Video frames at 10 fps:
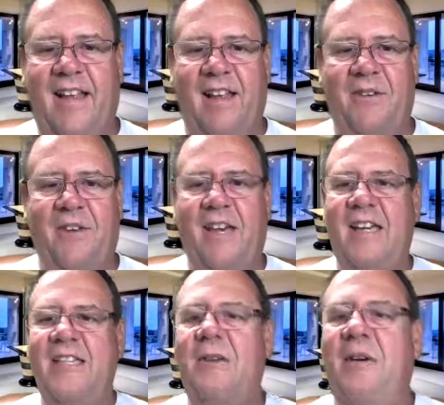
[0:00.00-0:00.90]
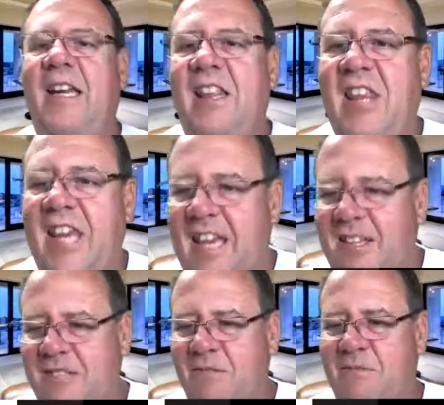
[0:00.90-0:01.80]
Okay, so anything
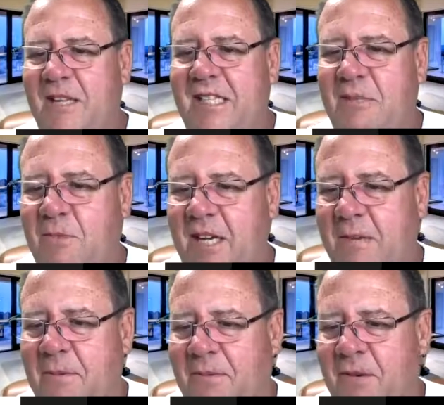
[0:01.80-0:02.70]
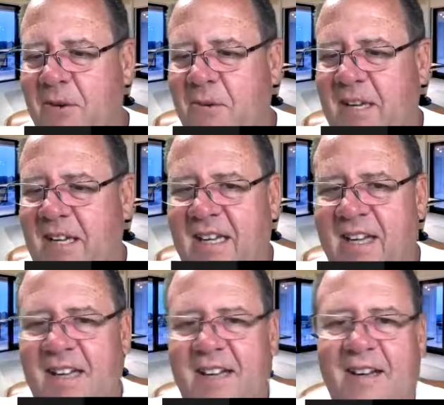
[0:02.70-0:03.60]
else this week before we
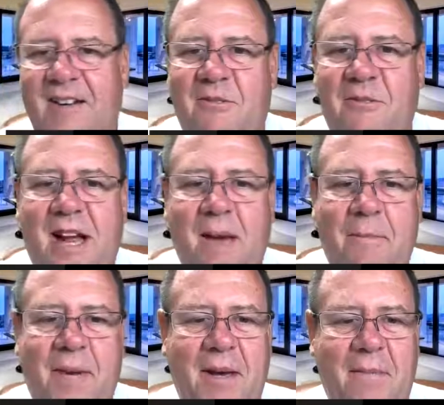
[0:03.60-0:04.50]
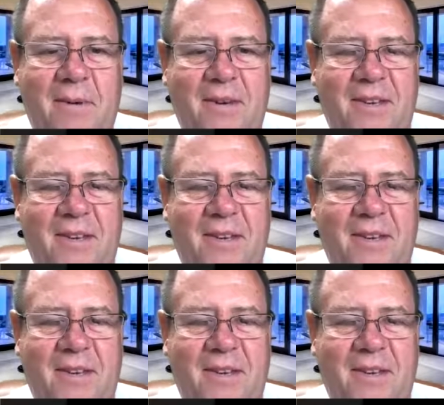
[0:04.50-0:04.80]
wrap up?